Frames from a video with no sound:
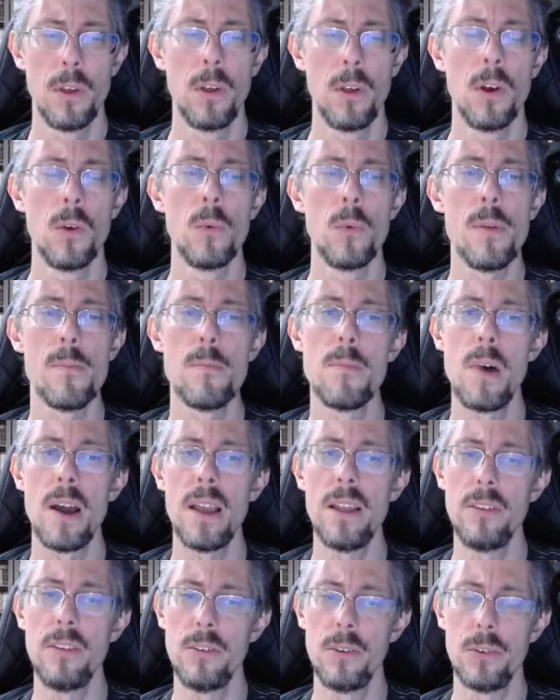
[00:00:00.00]
We
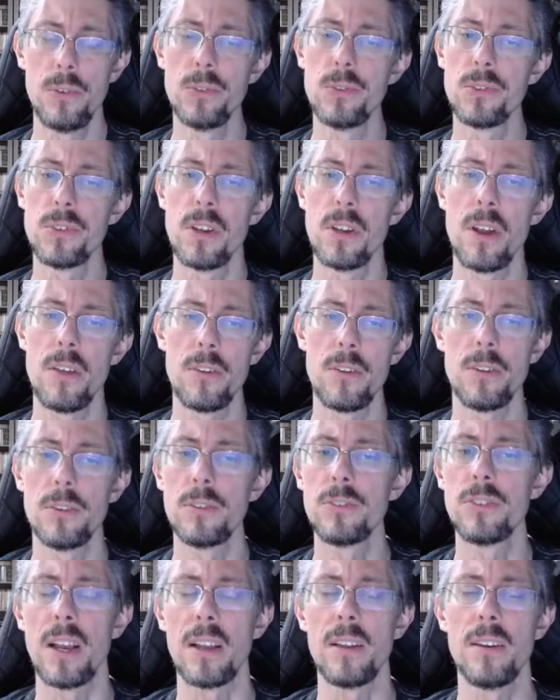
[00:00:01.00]
might use another
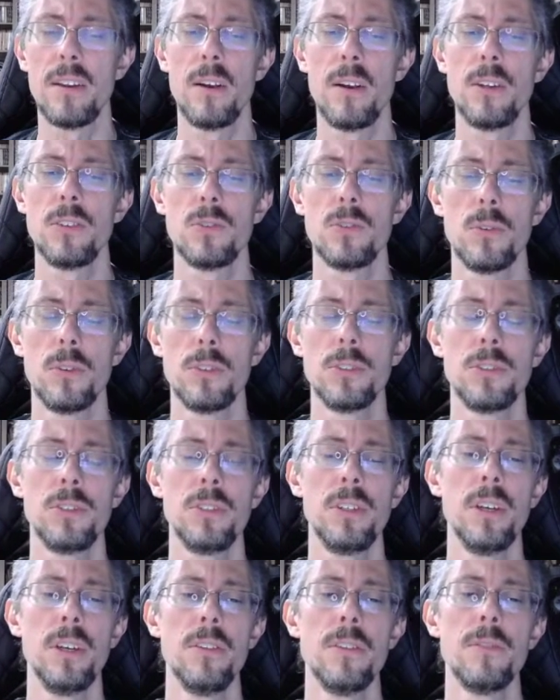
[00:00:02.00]
secondary source
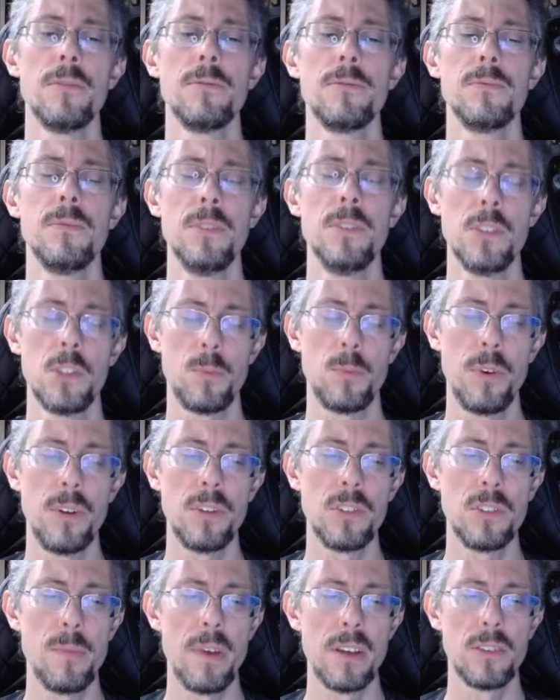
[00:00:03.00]
in the spring
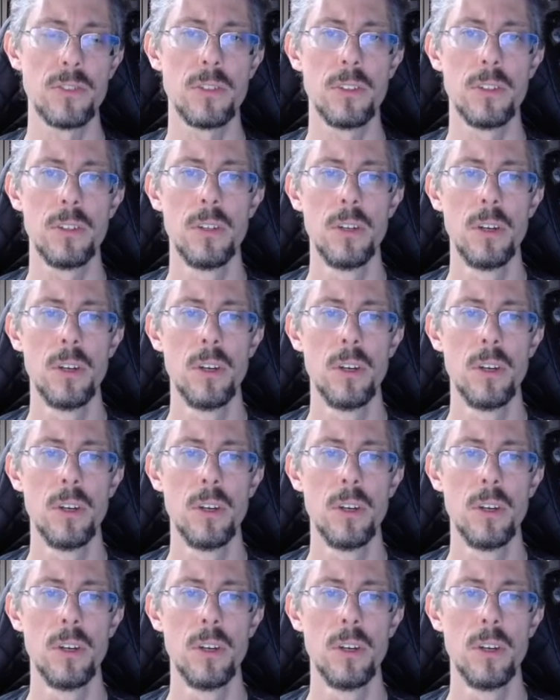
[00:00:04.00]
semester.